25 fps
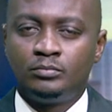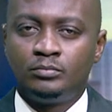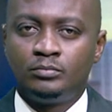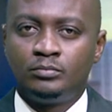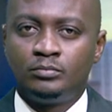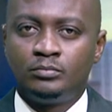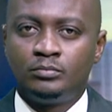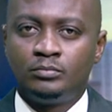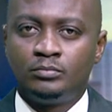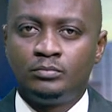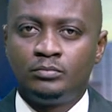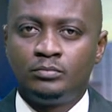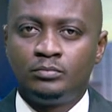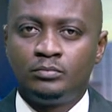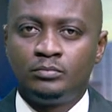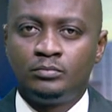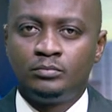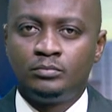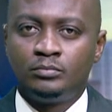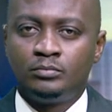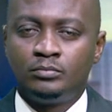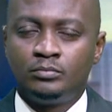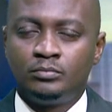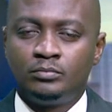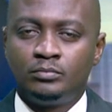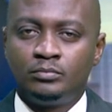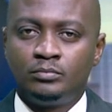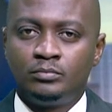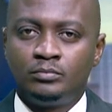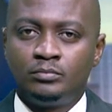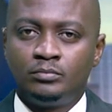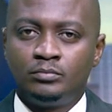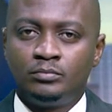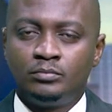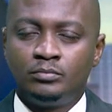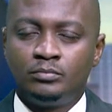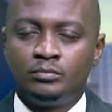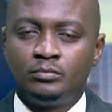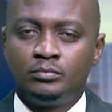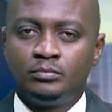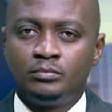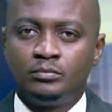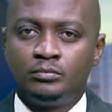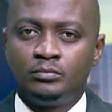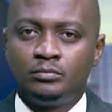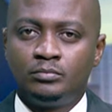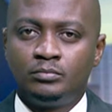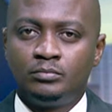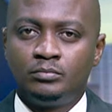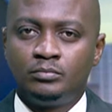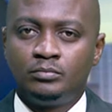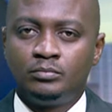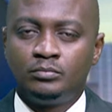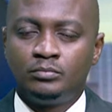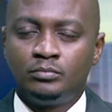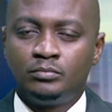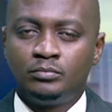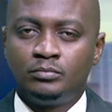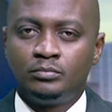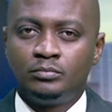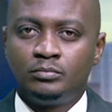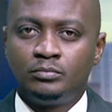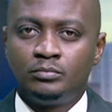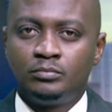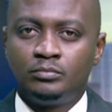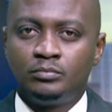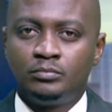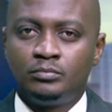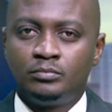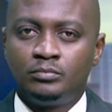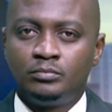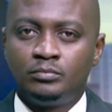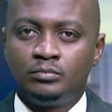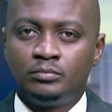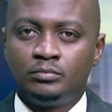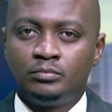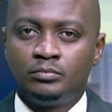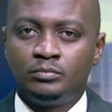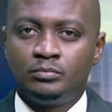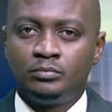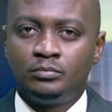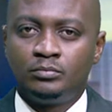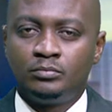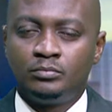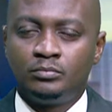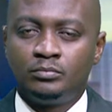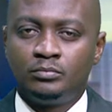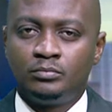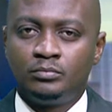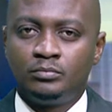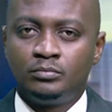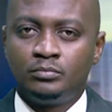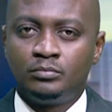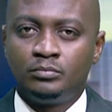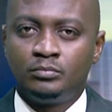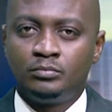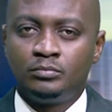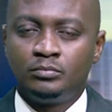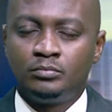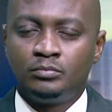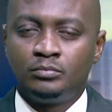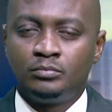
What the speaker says: No words are spoken by the person on screen.